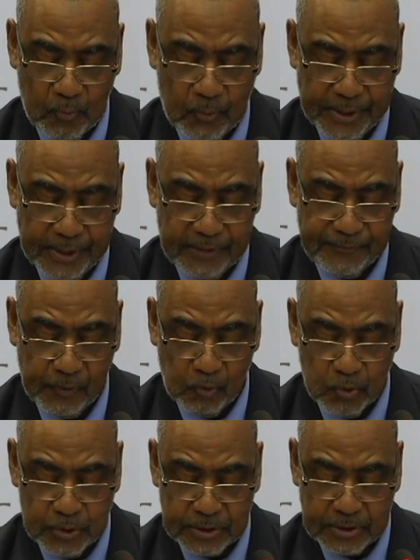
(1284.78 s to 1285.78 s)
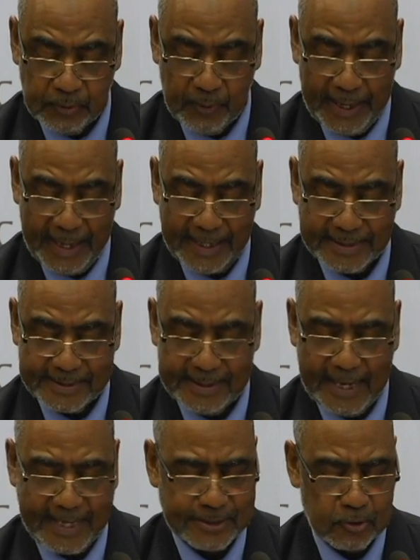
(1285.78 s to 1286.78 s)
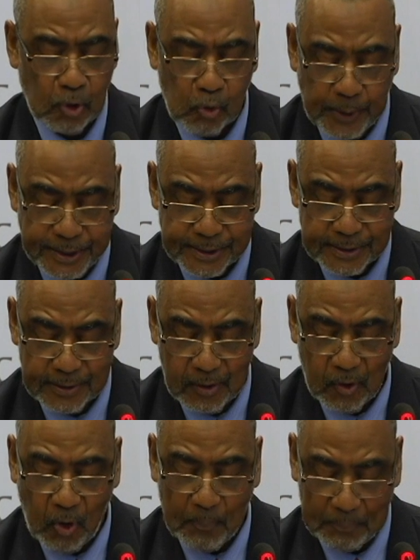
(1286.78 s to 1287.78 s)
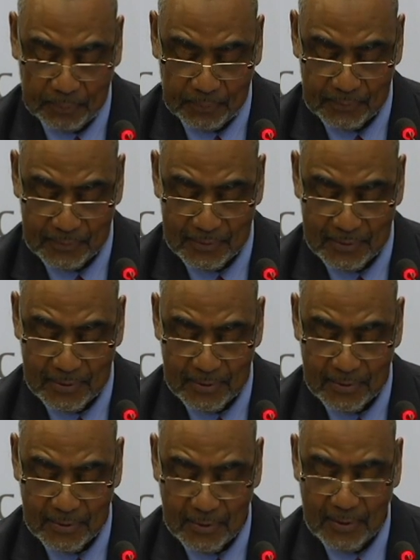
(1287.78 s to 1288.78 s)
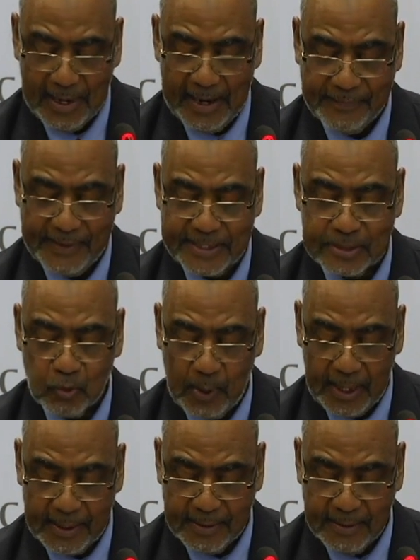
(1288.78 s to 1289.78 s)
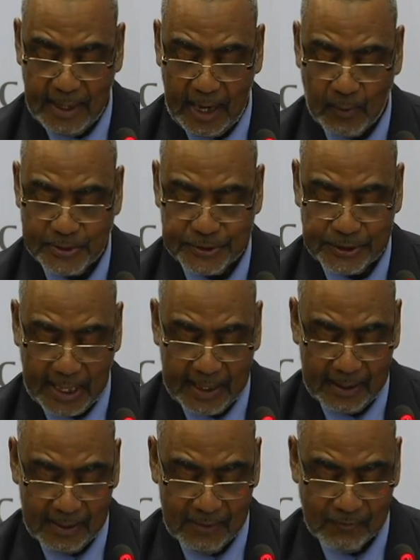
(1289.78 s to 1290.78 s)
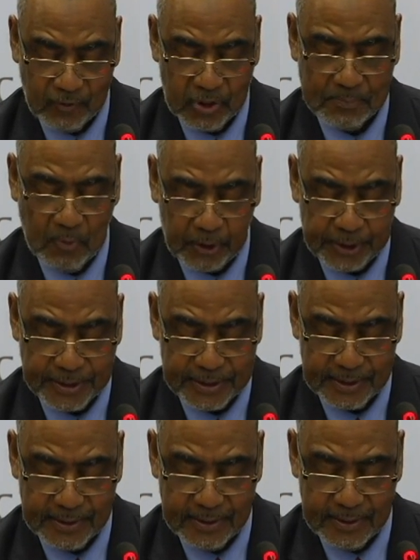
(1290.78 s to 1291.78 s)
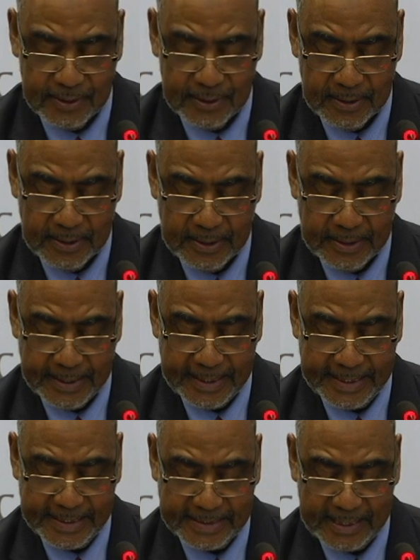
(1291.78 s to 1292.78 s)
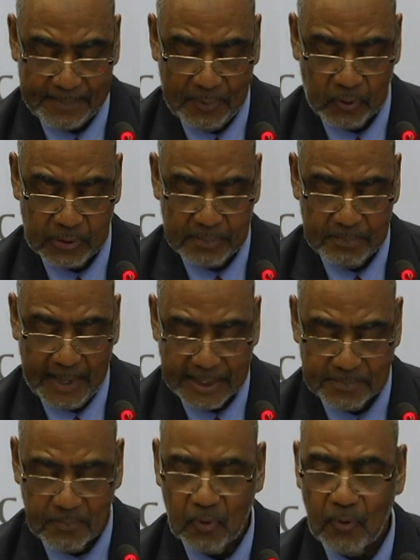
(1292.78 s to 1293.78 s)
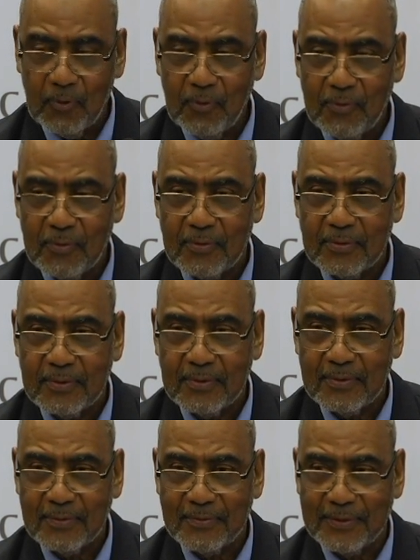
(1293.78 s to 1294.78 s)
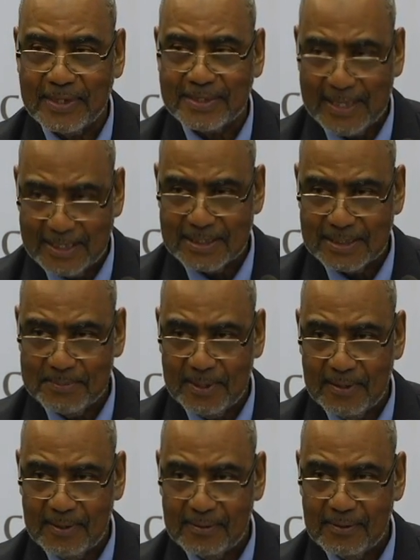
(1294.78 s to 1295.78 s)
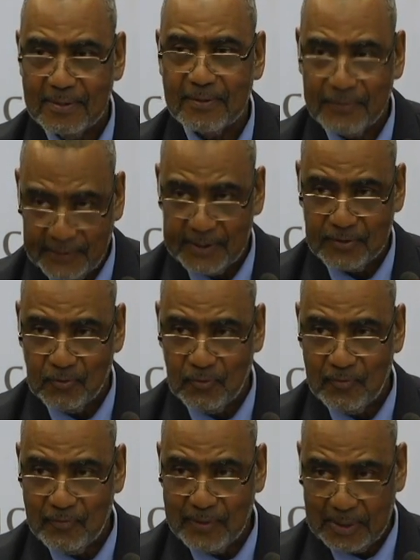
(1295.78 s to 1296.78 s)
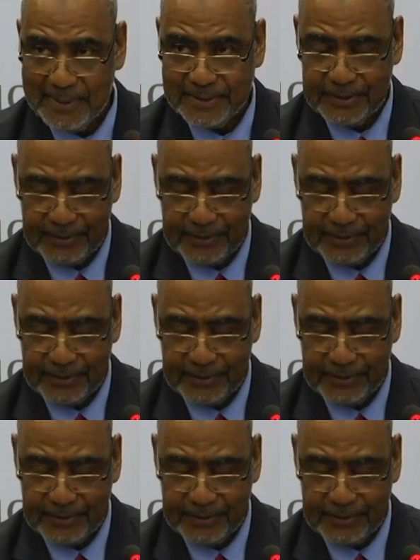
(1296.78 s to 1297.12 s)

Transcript: we refuse to extinguish hope. And that is why our struggle for democracy is about much more than Zanzibar. Thank you very much